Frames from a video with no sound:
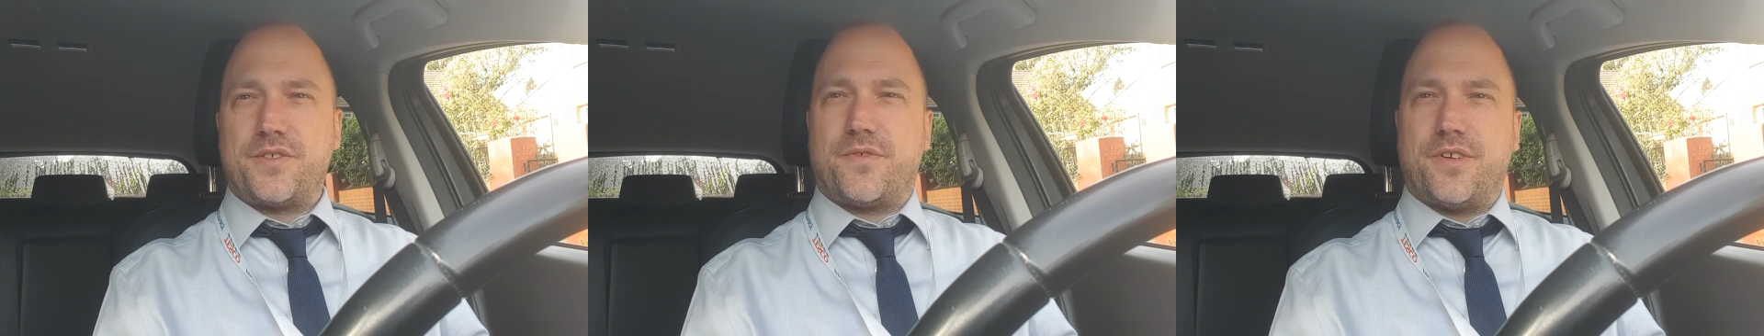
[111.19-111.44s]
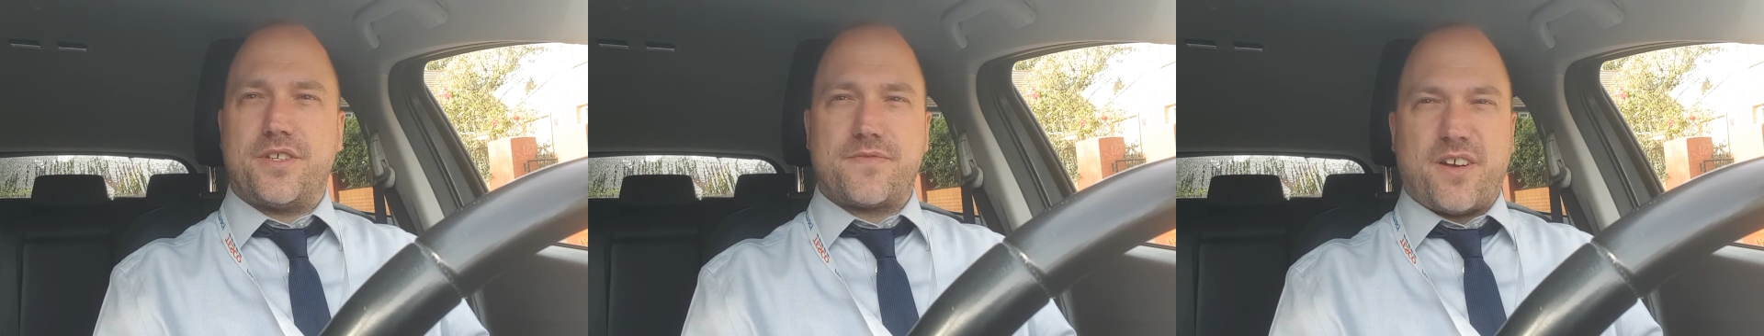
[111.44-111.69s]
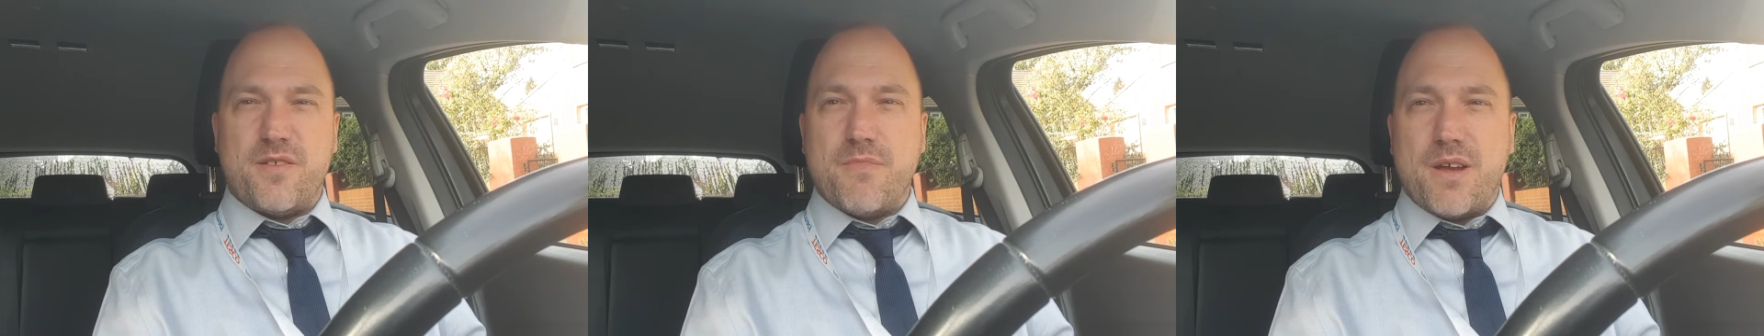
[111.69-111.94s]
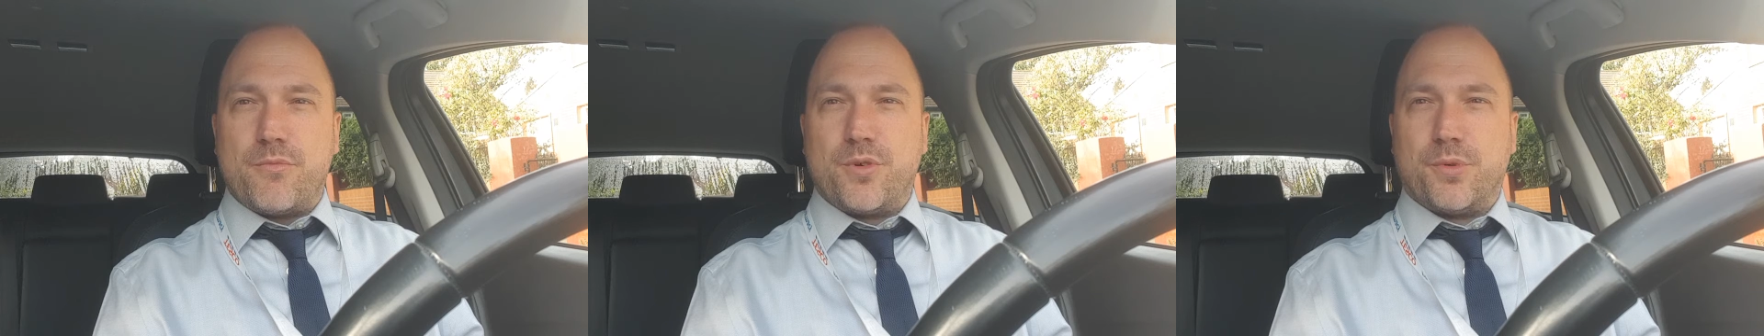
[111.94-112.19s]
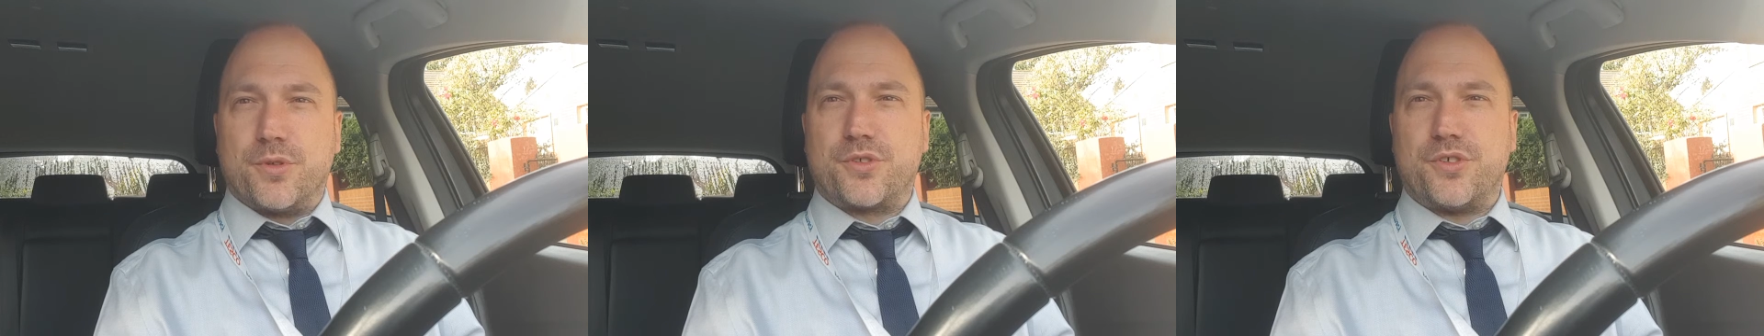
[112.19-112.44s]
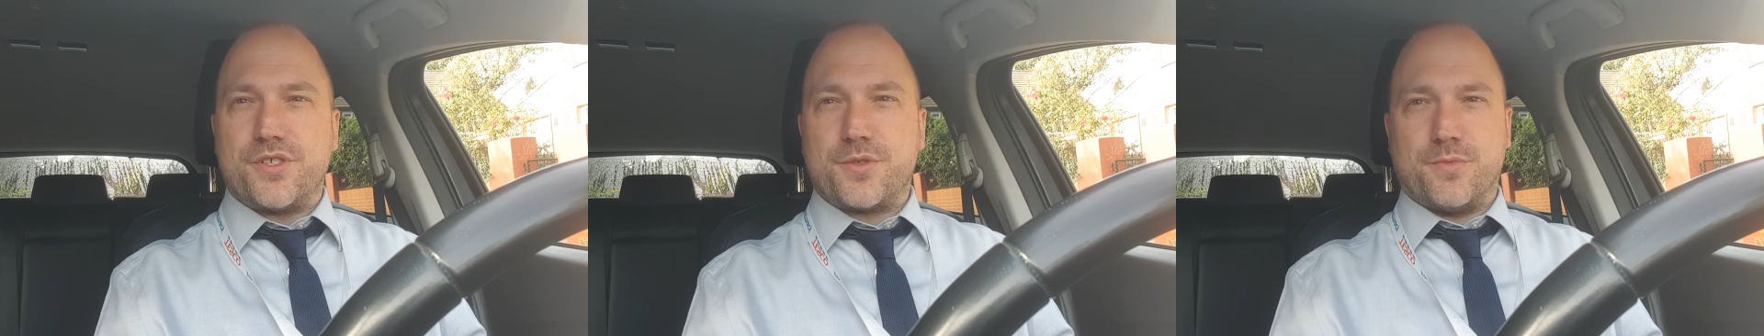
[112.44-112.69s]
first very memorable
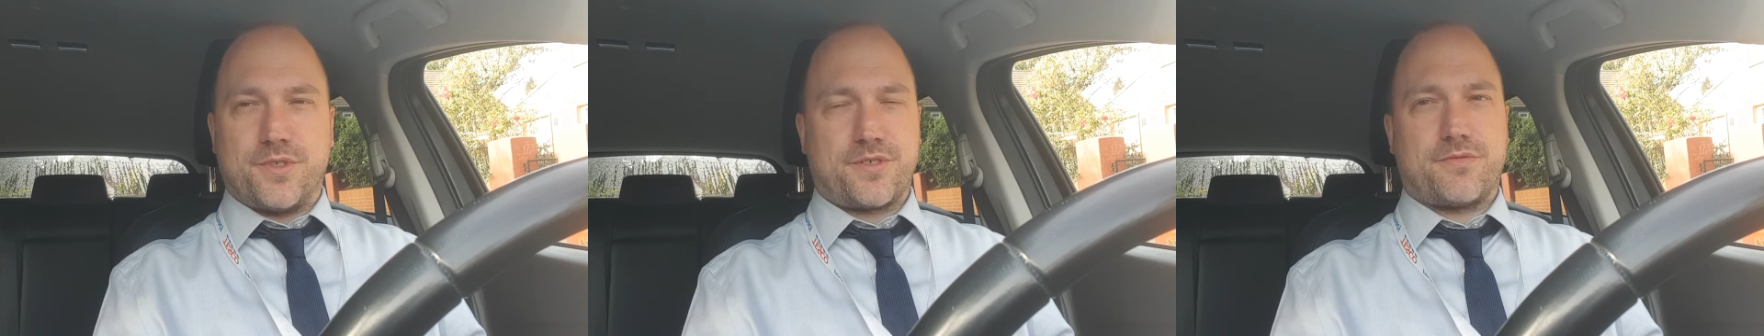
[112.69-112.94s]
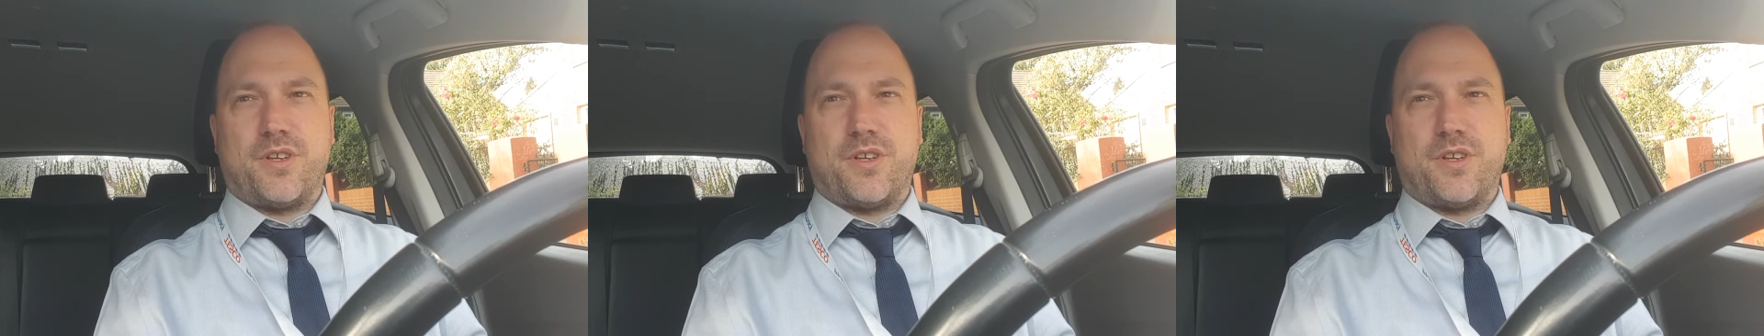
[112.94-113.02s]
Christmas.